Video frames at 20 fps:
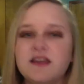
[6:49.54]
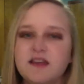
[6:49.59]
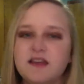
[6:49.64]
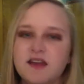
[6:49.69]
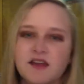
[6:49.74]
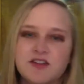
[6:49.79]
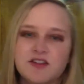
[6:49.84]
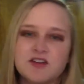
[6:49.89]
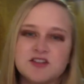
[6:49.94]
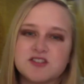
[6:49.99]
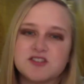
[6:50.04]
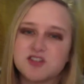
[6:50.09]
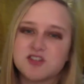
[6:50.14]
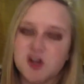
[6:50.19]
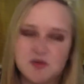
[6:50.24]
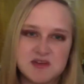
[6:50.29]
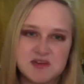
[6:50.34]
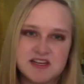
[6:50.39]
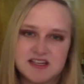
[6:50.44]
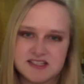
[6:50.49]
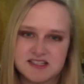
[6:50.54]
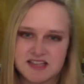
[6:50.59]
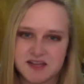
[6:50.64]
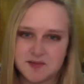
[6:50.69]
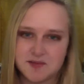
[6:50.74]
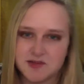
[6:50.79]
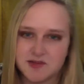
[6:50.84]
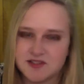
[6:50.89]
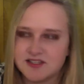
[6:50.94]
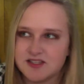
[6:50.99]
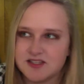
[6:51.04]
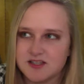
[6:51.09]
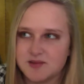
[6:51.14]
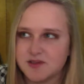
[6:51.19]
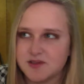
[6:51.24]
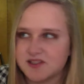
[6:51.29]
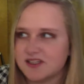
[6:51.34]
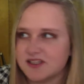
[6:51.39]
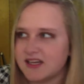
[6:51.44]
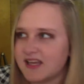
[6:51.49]
there's so many examples in these
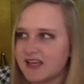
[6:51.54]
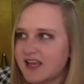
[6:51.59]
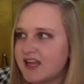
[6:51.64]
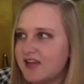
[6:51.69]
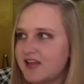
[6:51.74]
books that I can't